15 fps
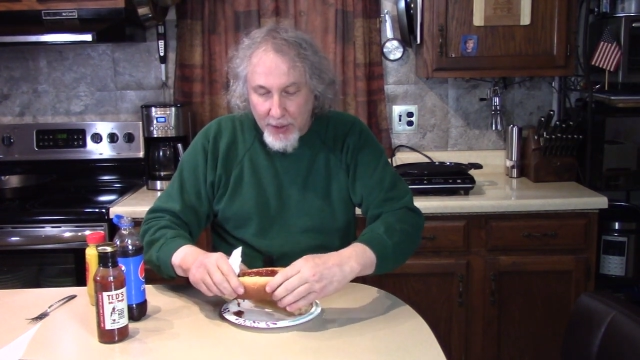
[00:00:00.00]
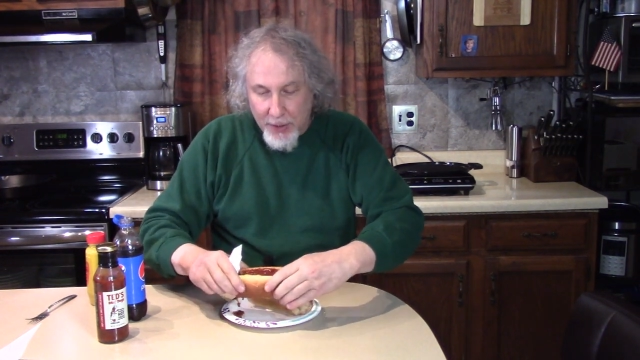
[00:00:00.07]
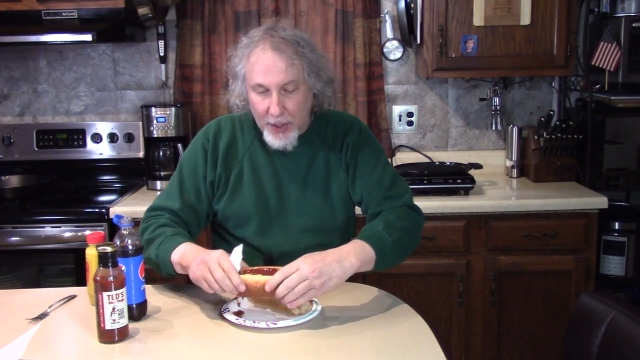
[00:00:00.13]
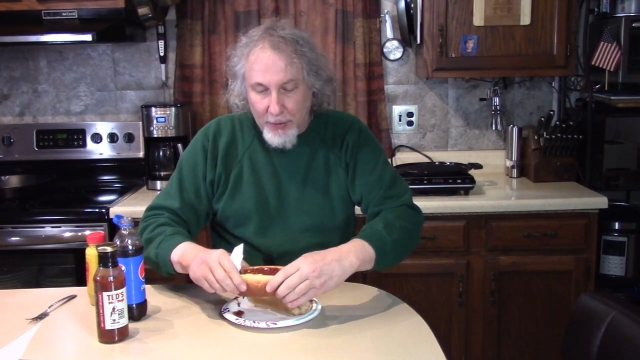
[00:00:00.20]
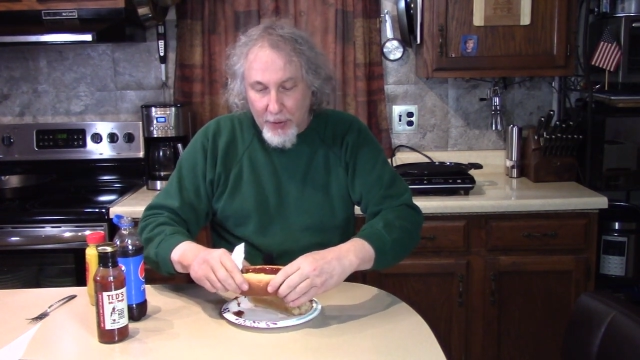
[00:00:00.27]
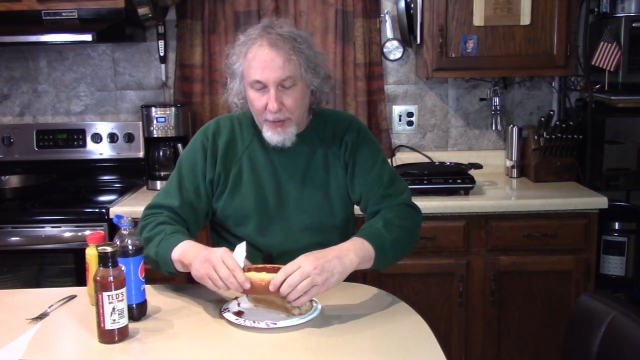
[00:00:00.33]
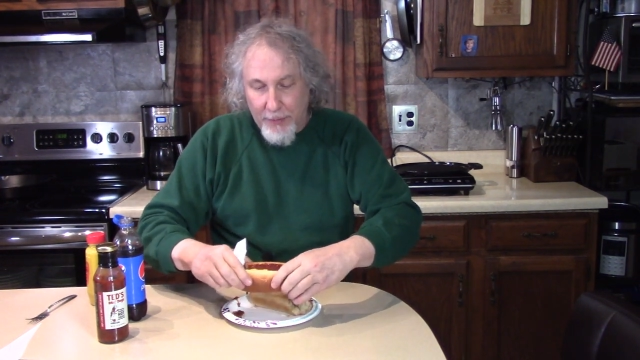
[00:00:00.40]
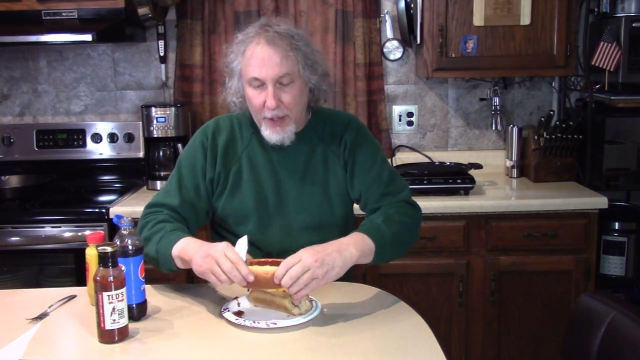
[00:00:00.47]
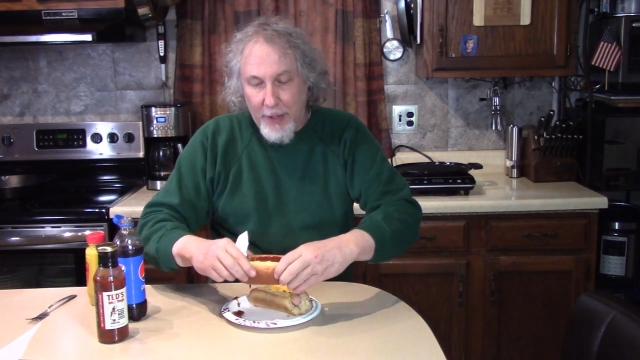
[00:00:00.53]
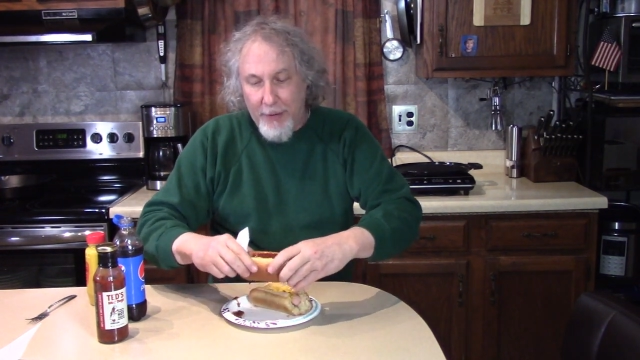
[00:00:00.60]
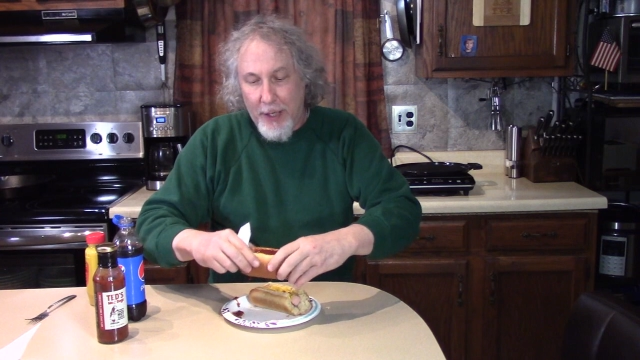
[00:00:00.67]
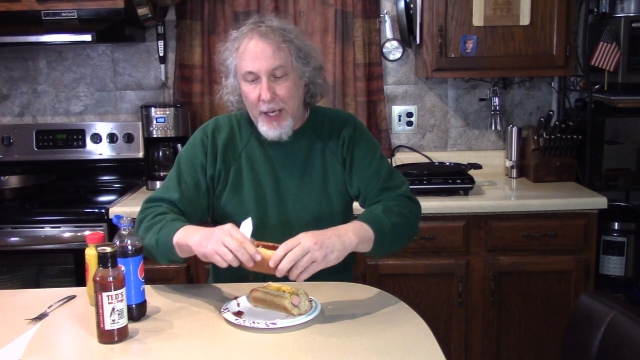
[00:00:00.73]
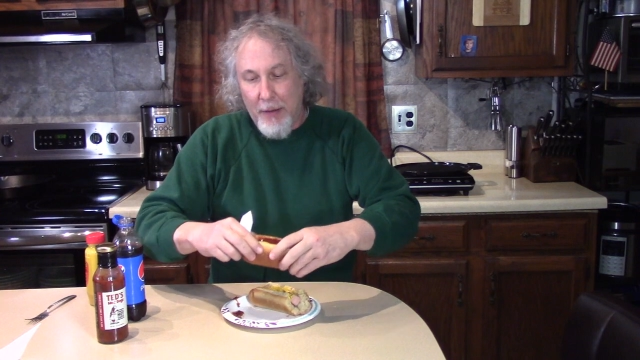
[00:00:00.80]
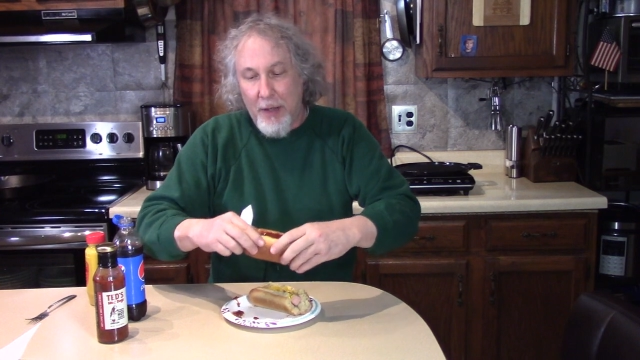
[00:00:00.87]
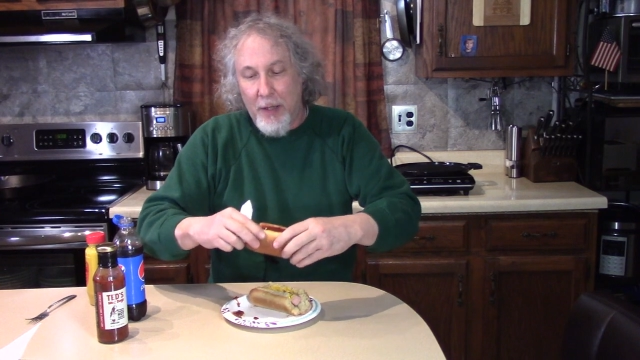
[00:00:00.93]
So I don't know if you
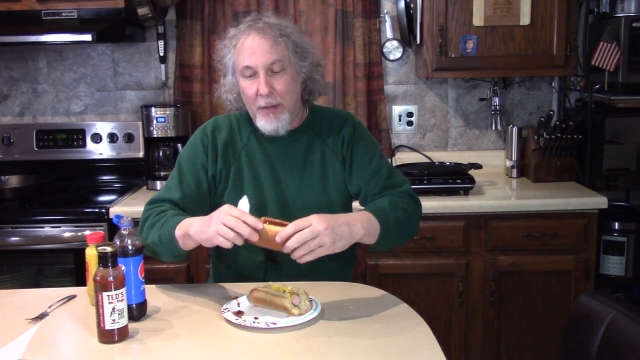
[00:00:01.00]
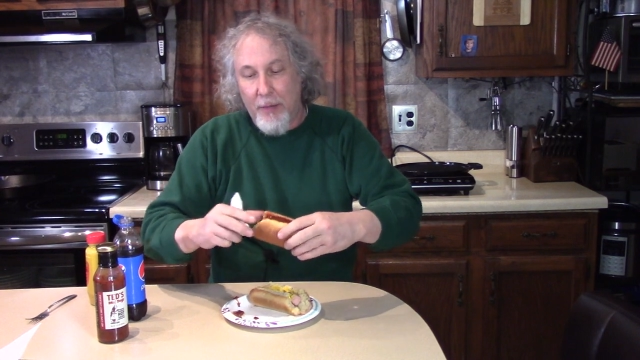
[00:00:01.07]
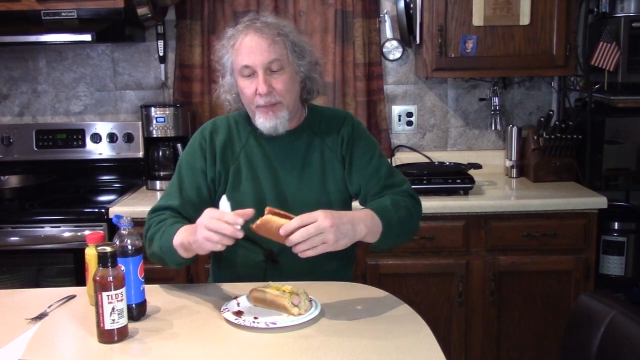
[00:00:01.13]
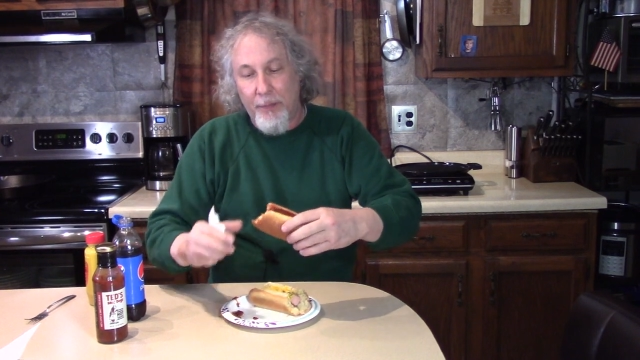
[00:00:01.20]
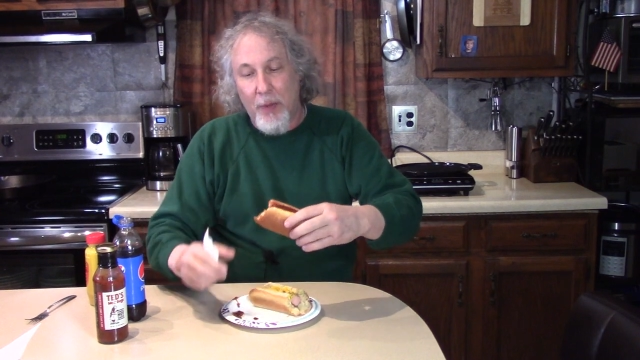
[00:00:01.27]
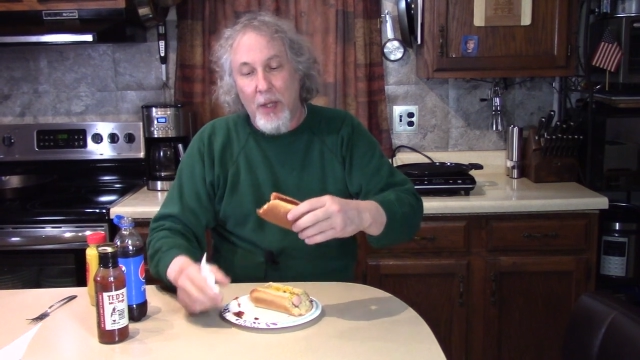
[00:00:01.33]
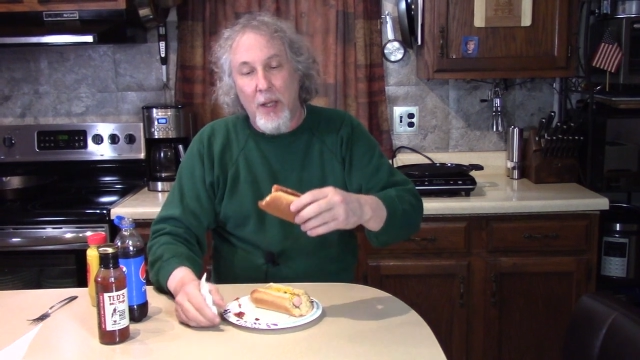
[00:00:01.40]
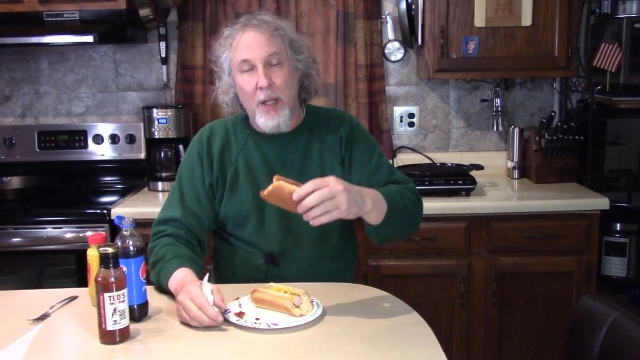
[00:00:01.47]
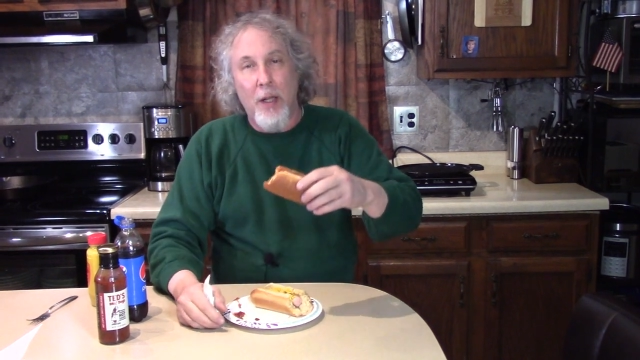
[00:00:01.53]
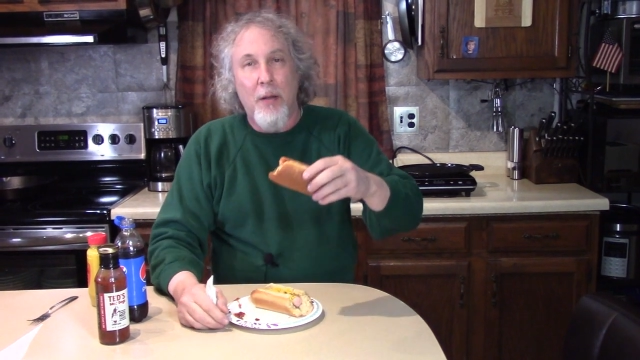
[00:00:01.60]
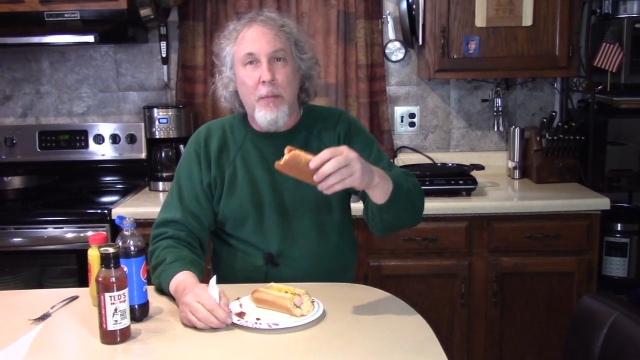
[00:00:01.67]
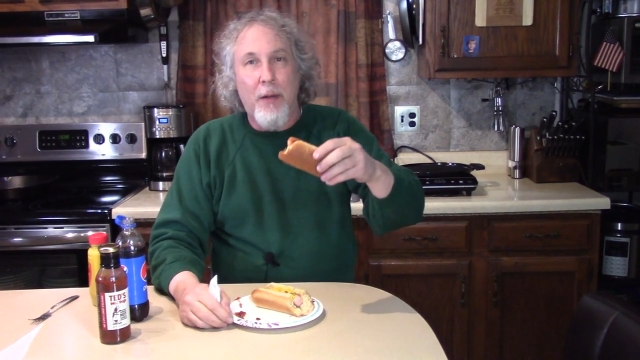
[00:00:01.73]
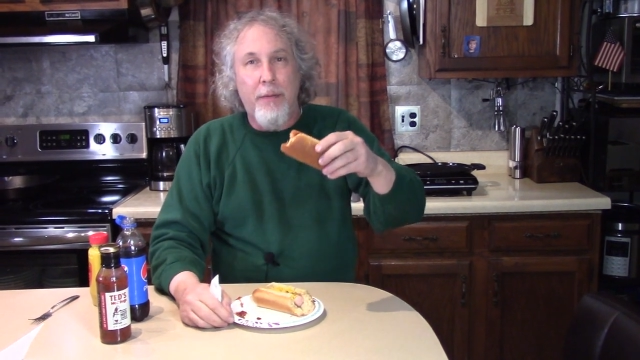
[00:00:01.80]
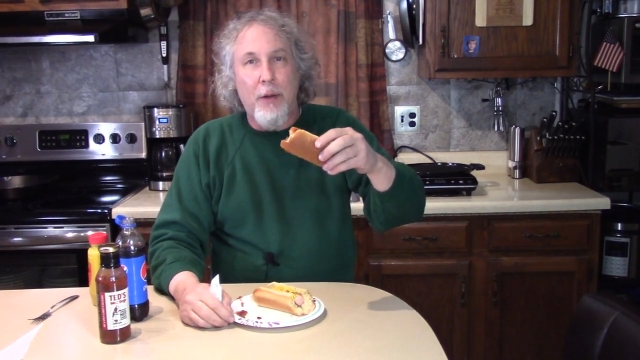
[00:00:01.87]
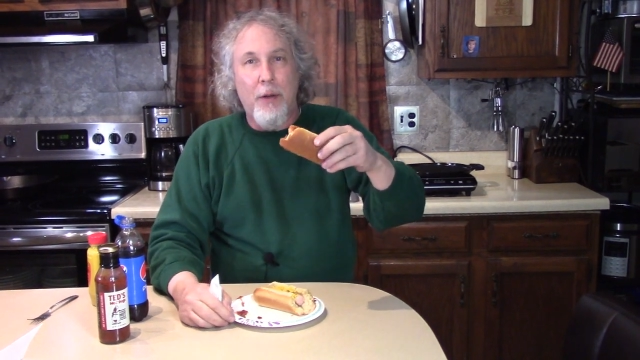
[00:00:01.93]
ever had
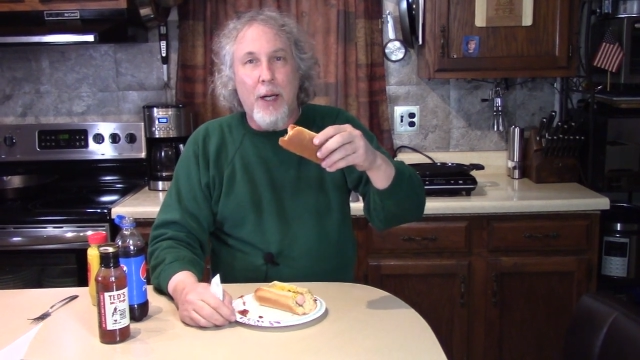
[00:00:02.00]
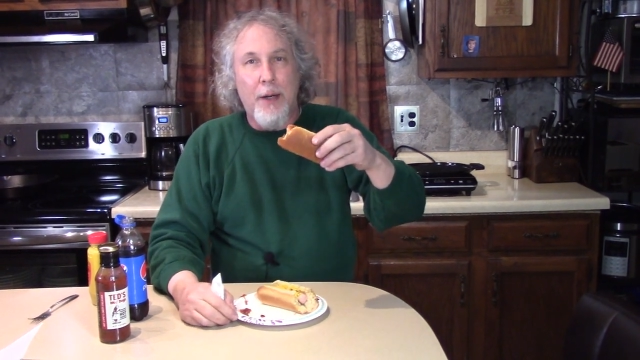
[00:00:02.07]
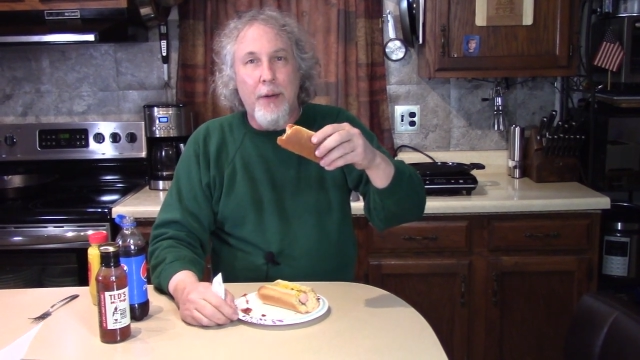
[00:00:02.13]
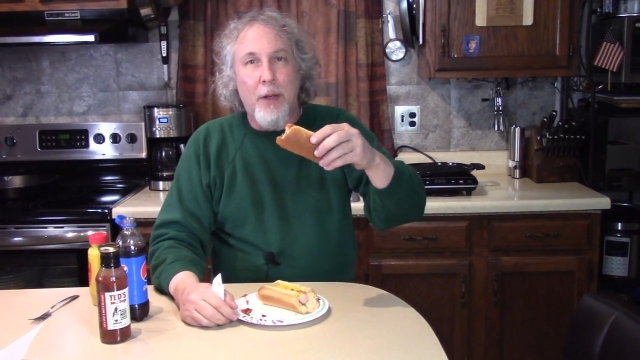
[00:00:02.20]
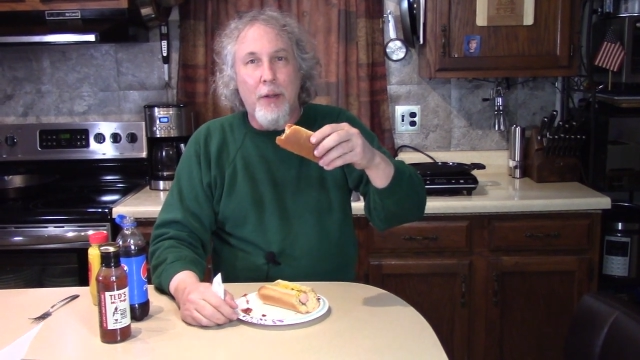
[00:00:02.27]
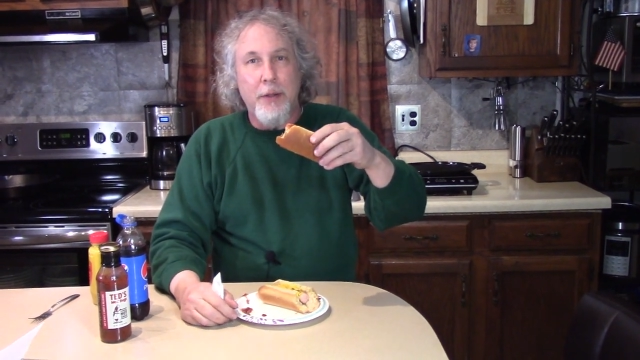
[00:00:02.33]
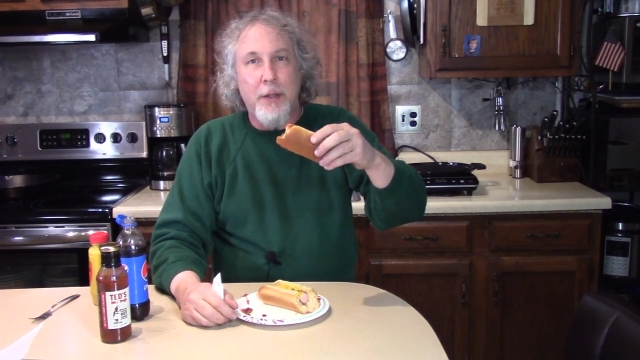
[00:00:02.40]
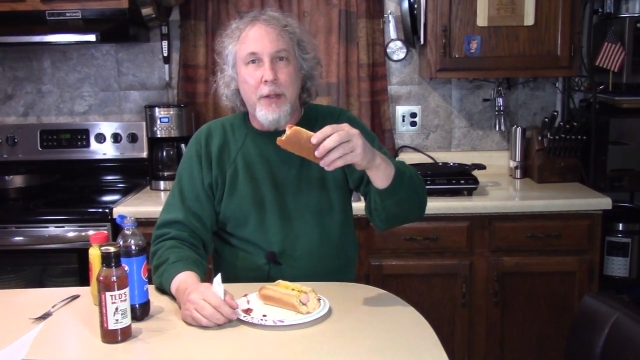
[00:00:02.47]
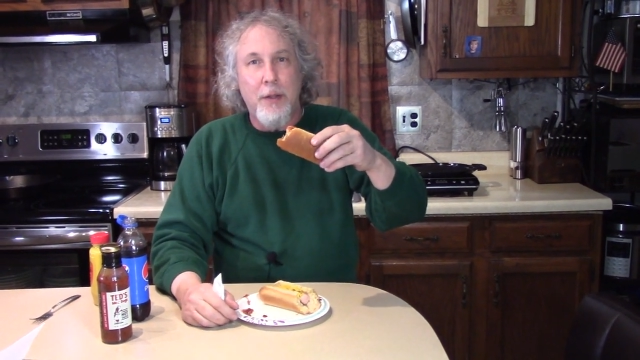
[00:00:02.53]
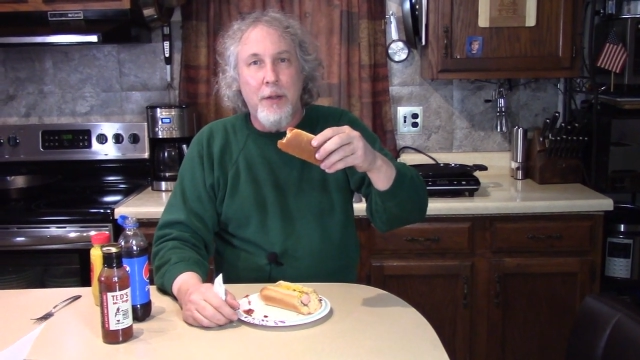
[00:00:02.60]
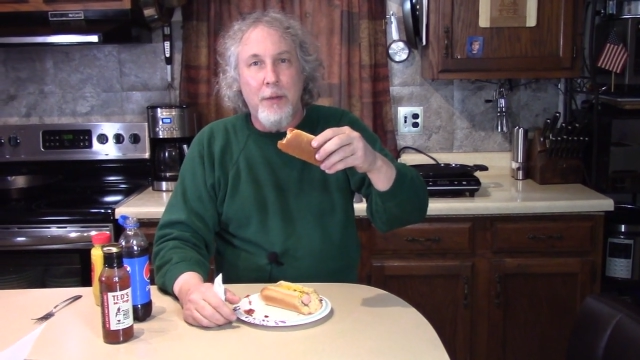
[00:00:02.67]
buffalo hot dogs